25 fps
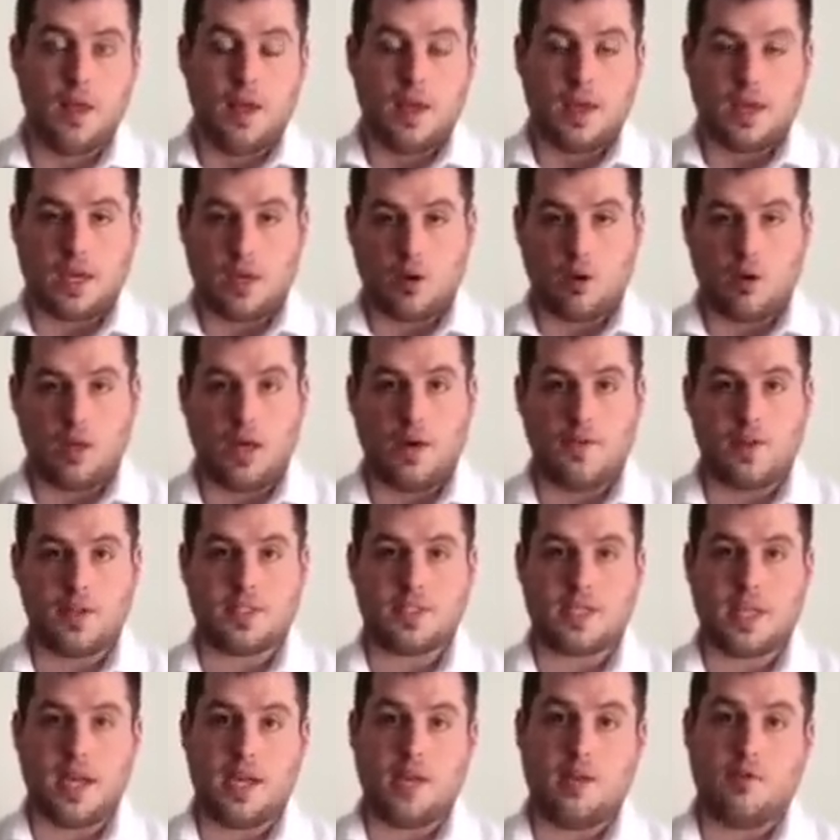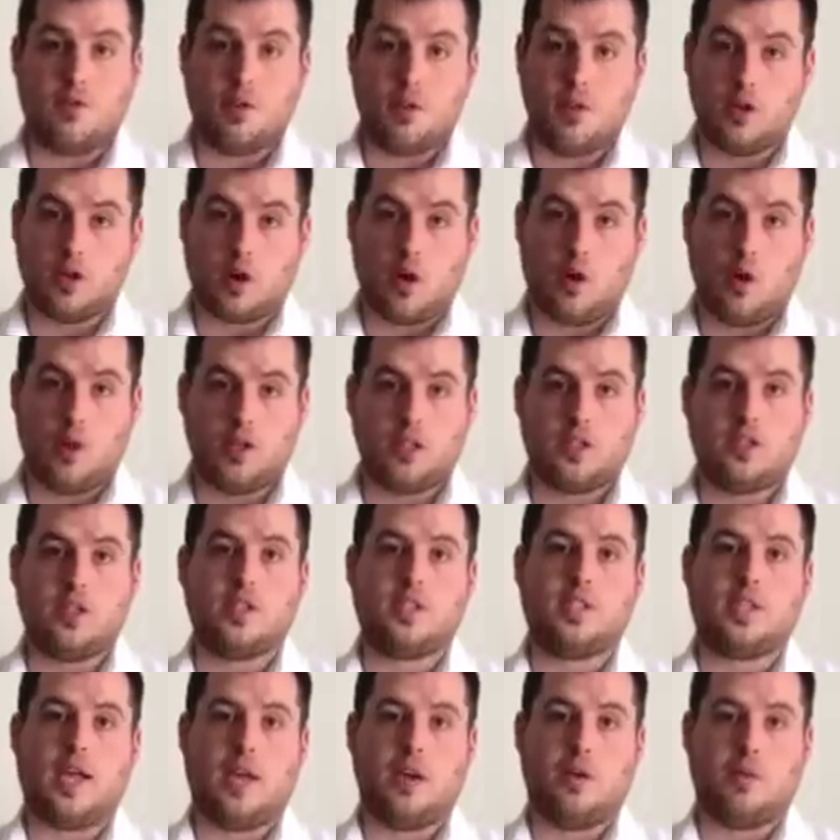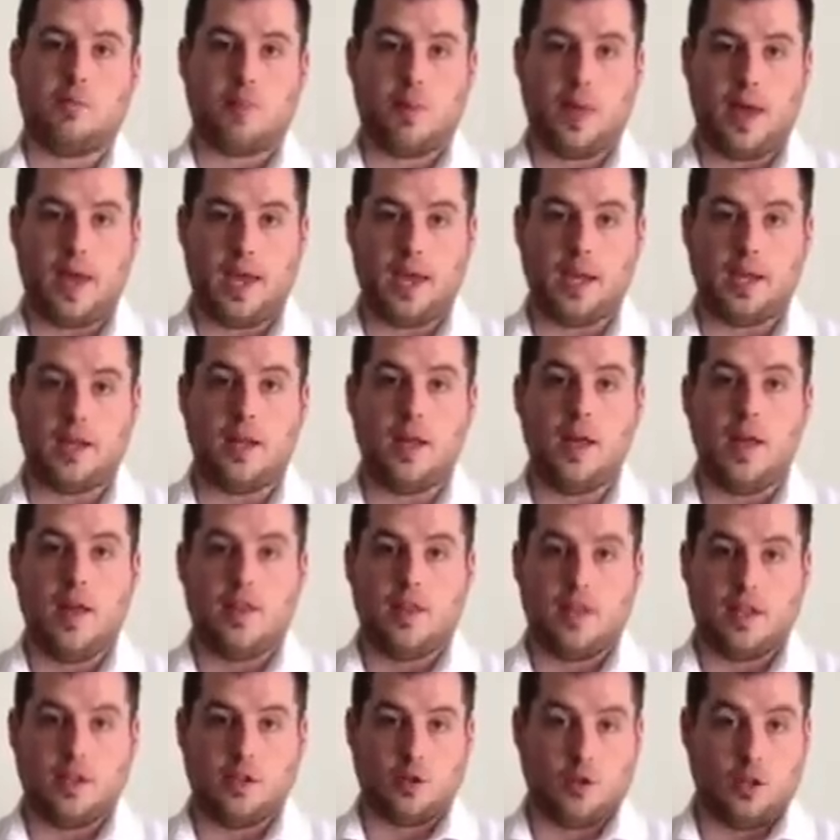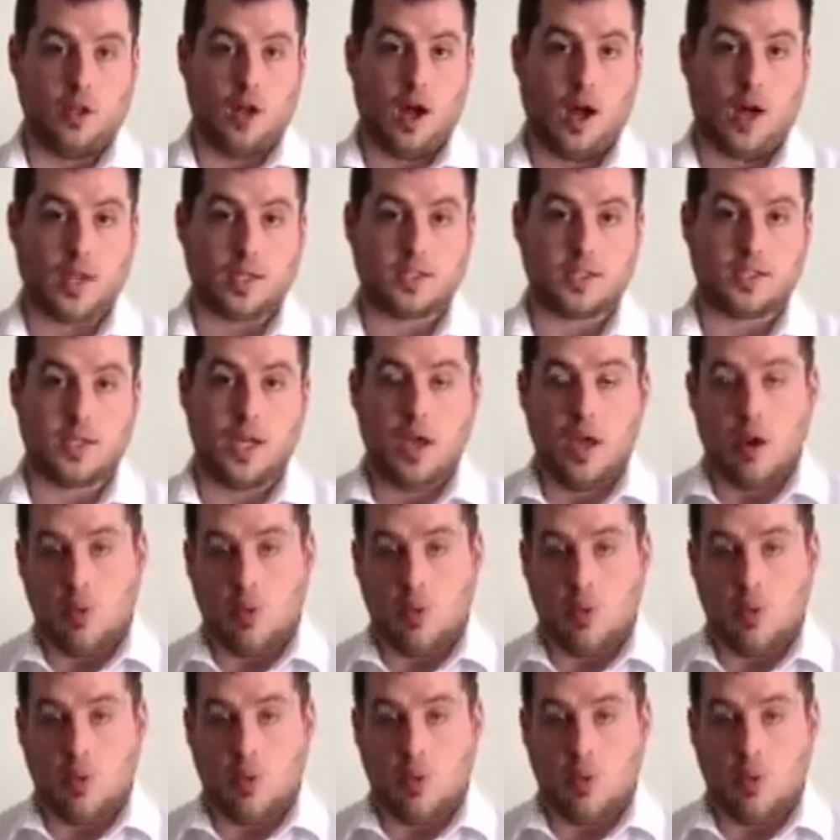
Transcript: Carol Levitt said, if you look only to the side of pain, then you're lost.